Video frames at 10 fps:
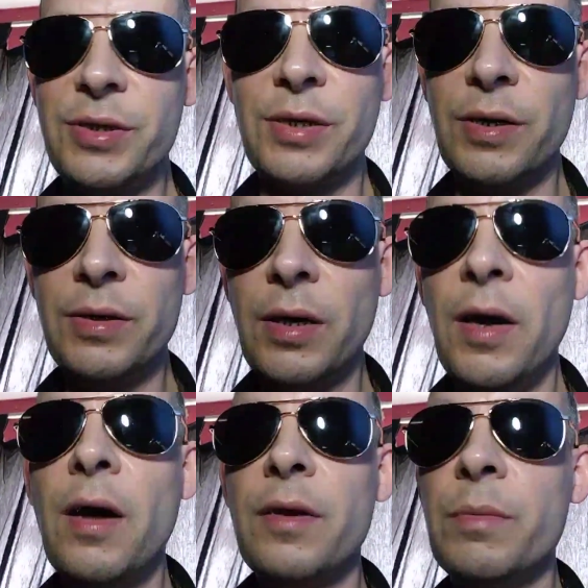is good.
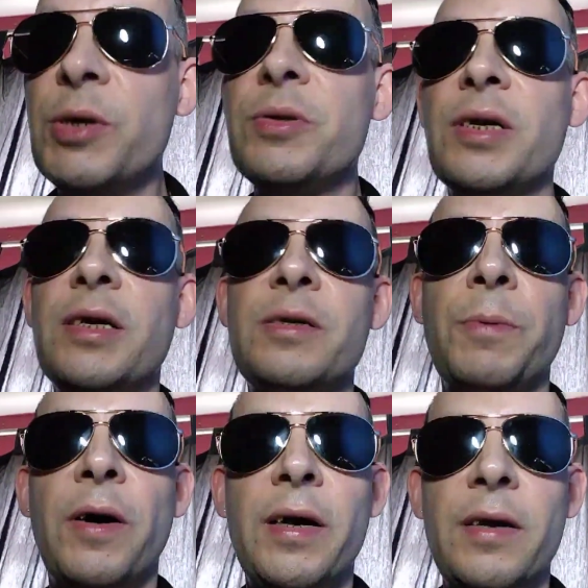The music is
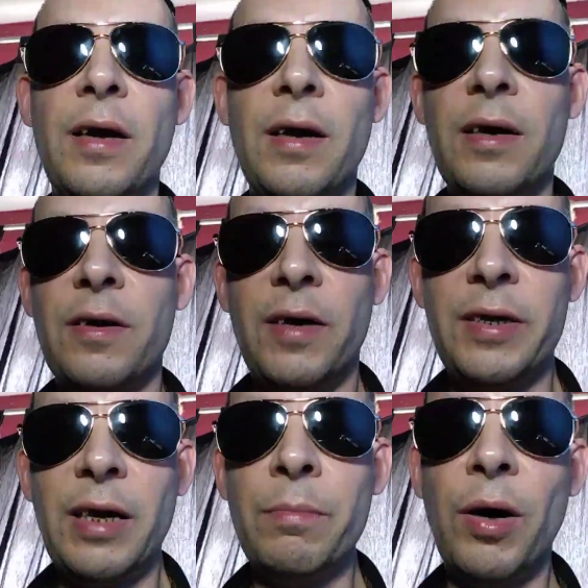by a guy
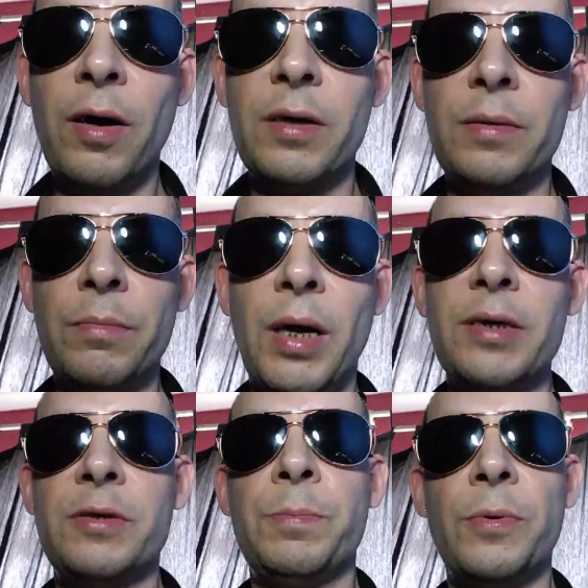named Mark
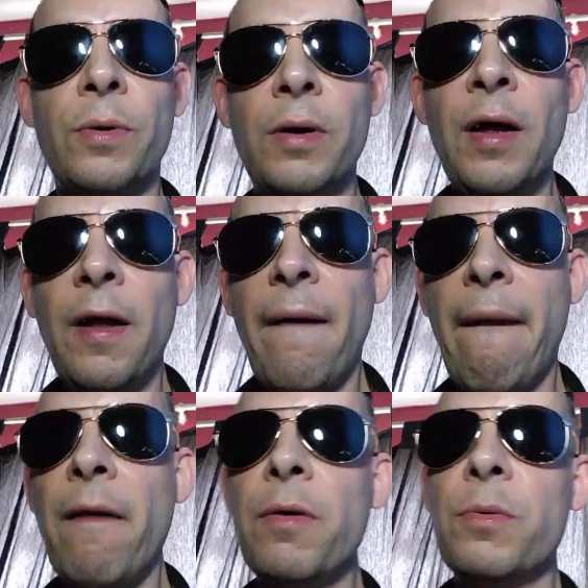Mothersbaugh,
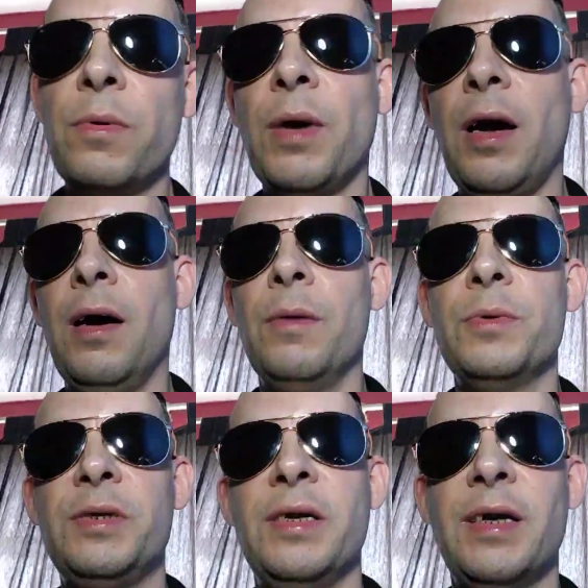who
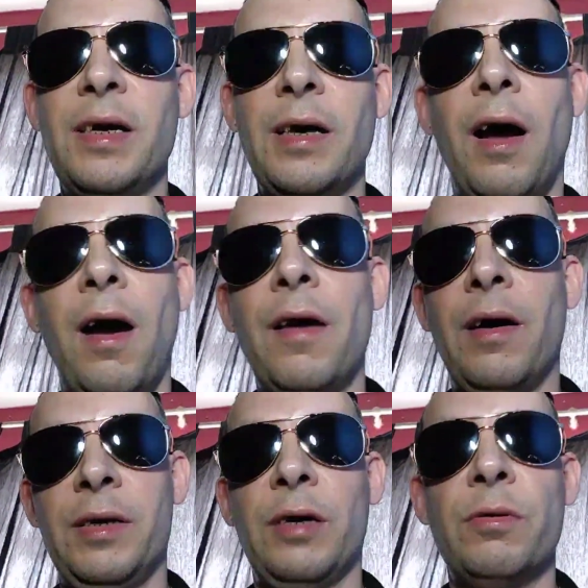was in
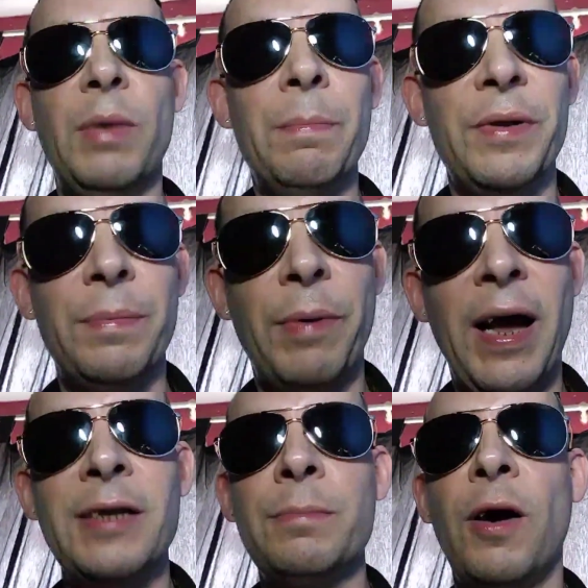now I don't remember the
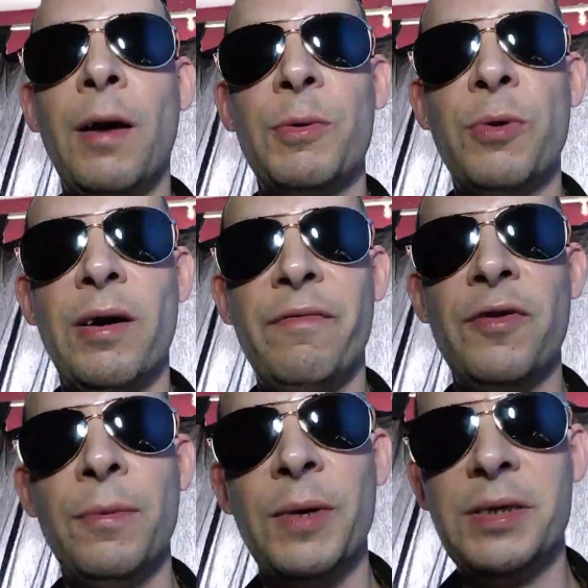band, but I'm aware of
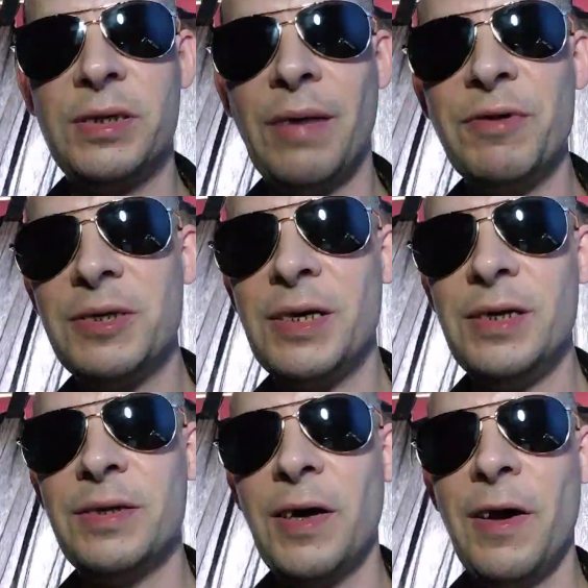them, a
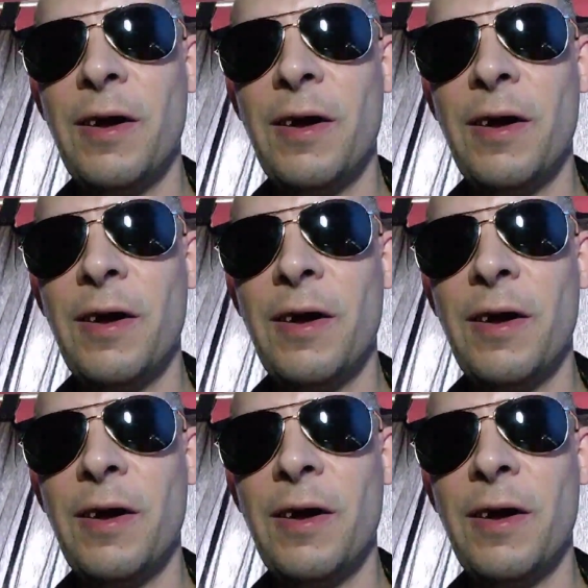70s